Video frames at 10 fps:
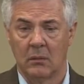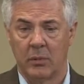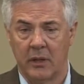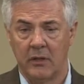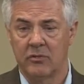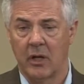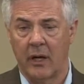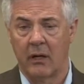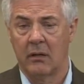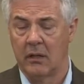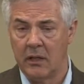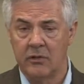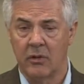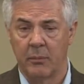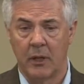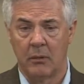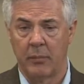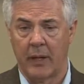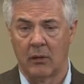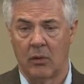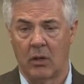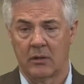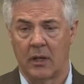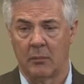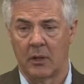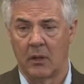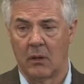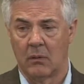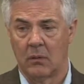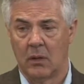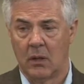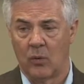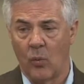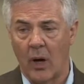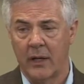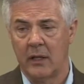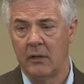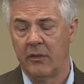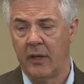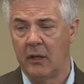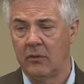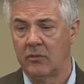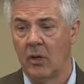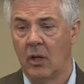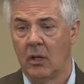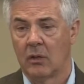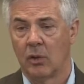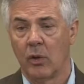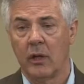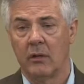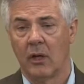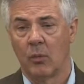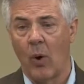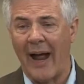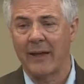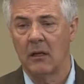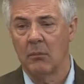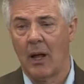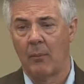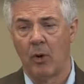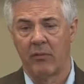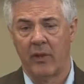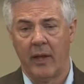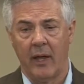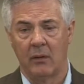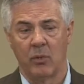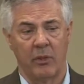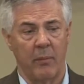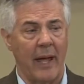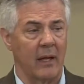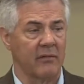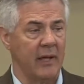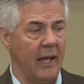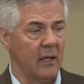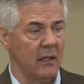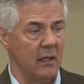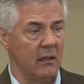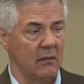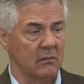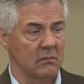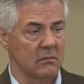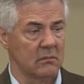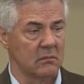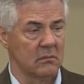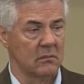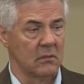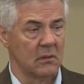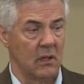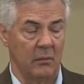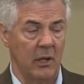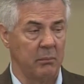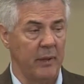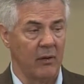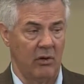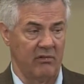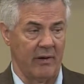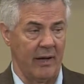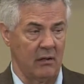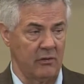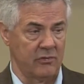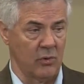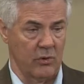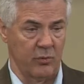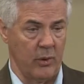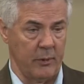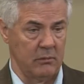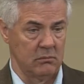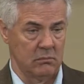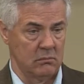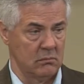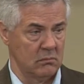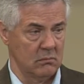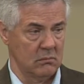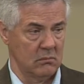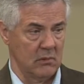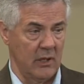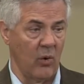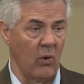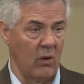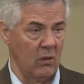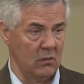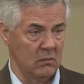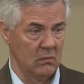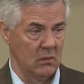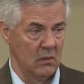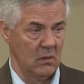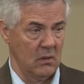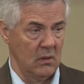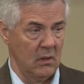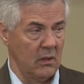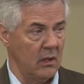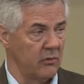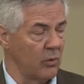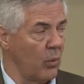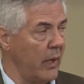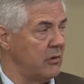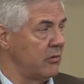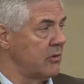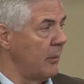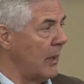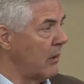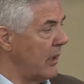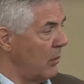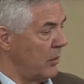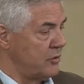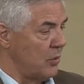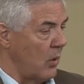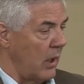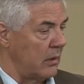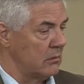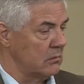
but he's tired and he should have been in bed a long time ago, wanting things, learning that whacking mom over the head with a bag of candy, I'm not big on violence towards women at all, is a way to somehow get what you want.